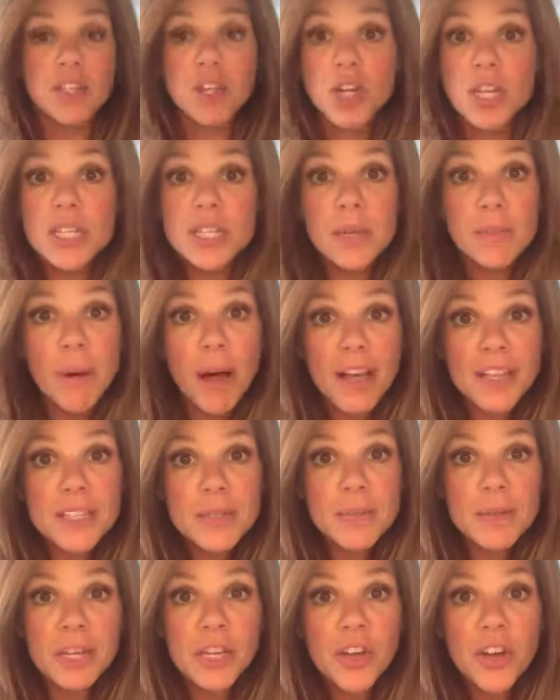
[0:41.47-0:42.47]
good as it
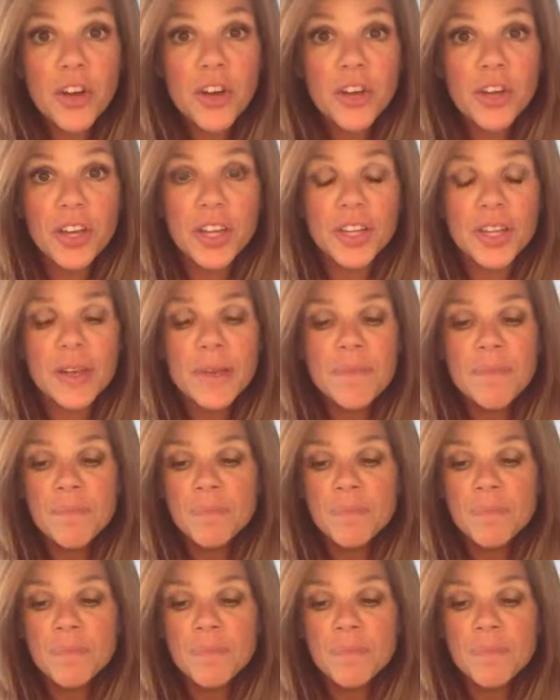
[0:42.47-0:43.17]
possibly could.